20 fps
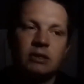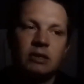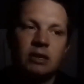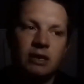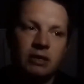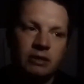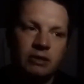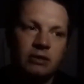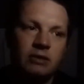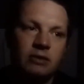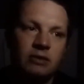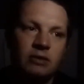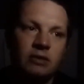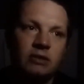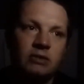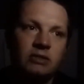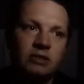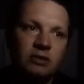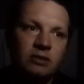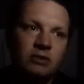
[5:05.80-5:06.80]

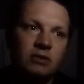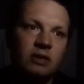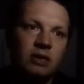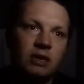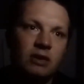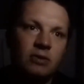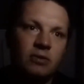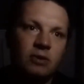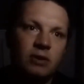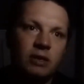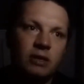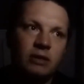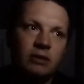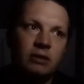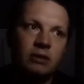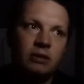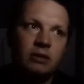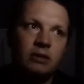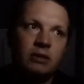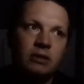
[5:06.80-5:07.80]
I turn around like
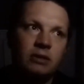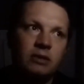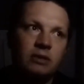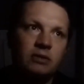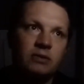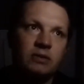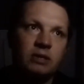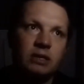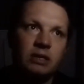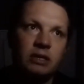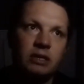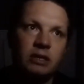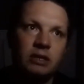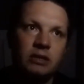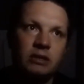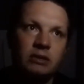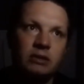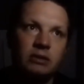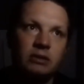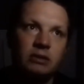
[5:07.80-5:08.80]

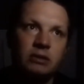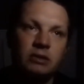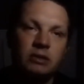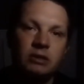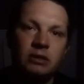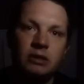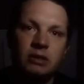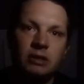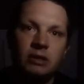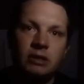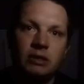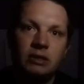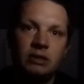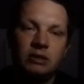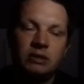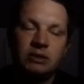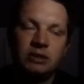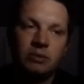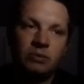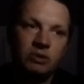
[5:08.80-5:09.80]
thinking
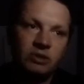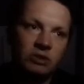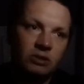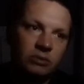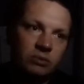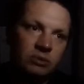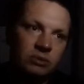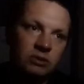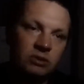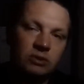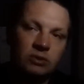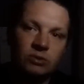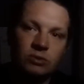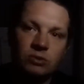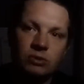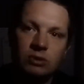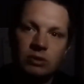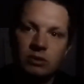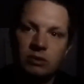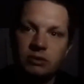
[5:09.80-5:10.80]
someone's opening the
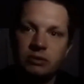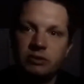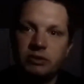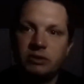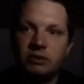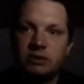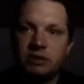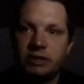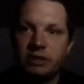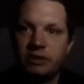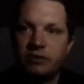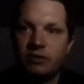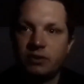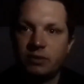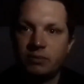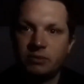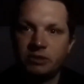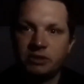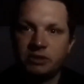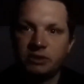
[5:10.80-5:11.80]
door to see if
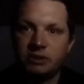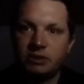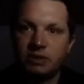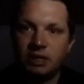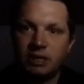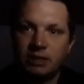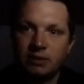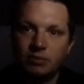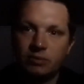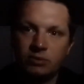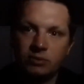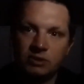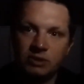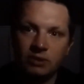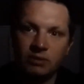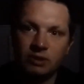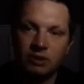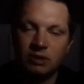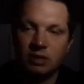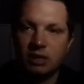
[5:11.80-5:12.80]
I'm asleep or
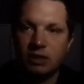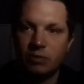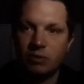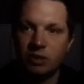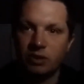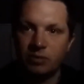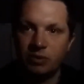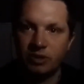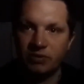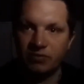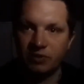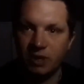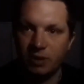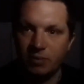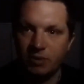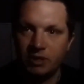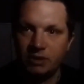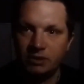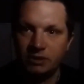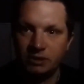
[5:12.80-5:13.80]
something, like one of my
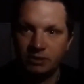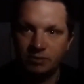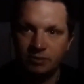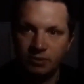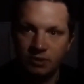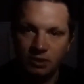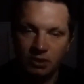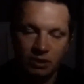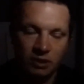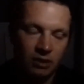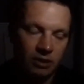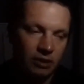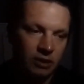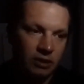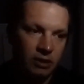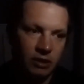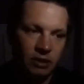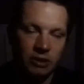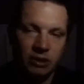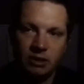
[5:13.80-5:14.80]
flatmates.
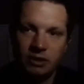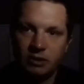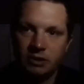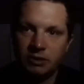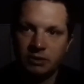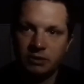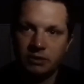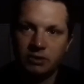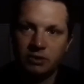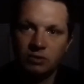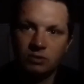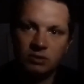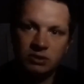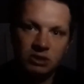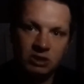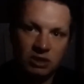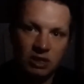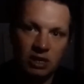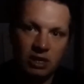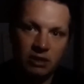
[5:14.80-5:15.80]
Door's
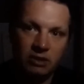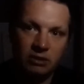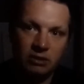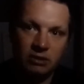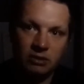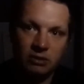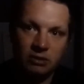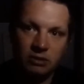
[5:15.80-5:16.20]
shut.